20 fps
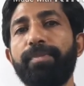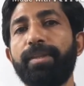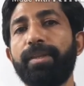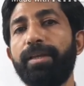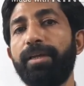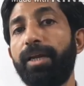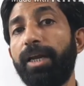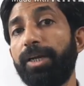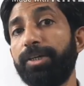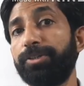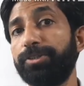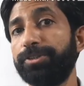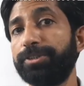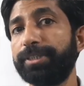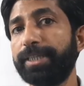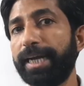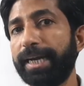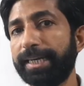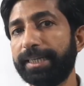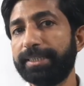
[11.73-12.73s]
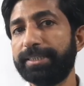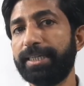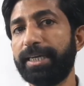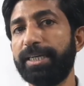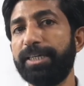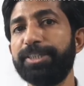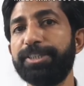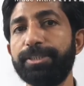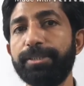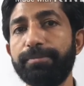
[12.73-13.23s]
electrostatics and
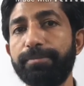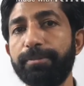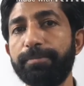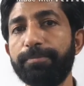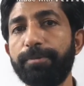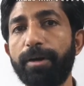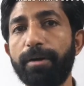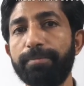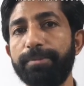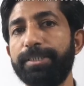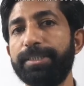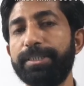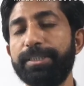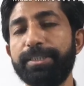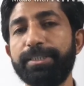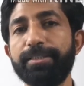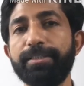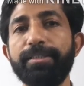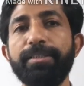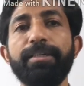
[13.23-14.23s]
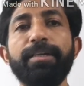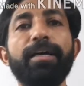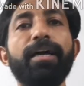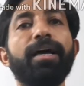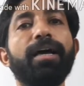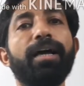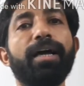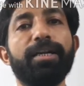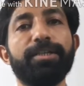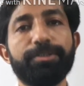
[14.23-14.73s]
its different properties.
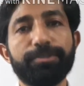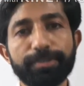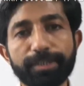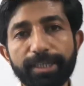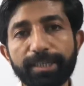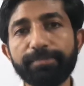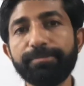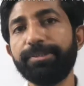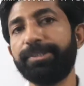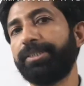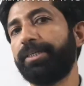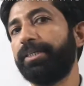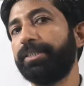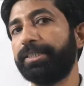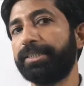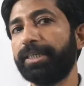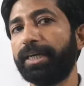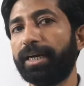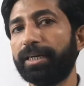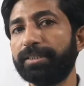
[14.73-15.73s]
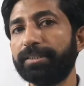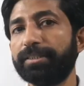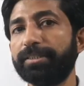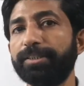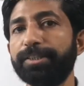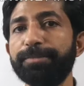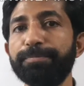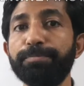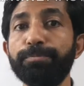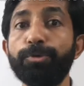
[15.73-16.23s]
And today we shall start
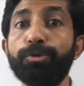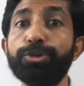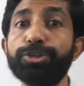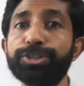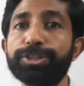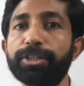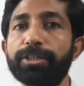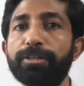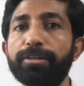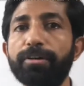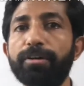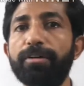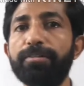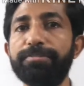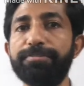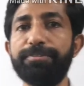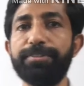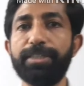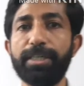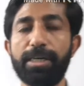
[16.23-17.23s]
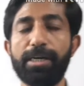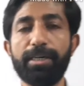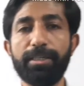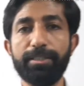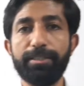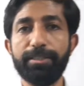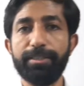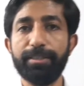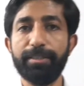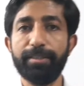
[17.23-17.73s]
the motion of charge.
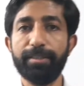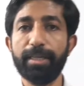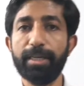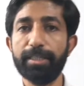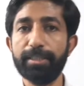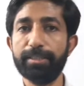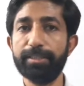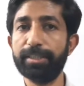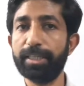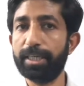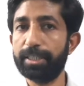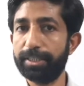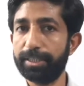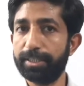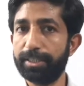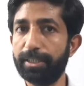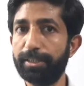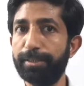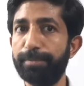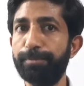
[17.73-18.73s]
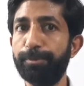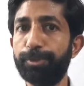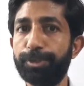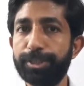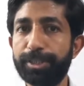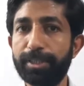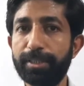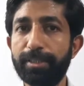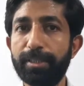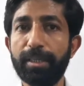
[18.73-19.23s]
That is, charges are in
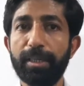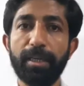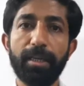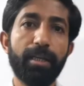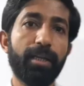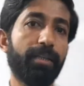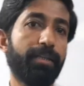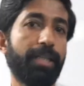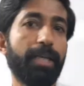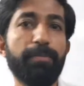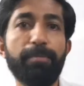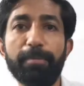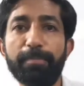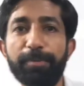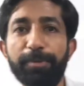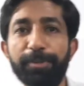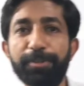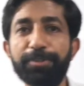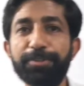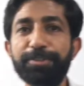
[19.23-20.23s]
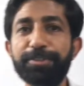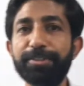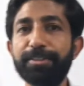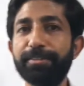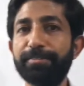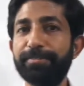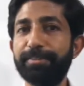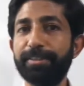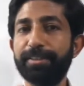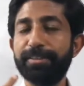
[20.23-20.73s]
motion, they will produce
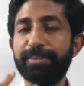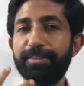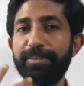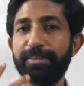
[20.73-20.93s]
different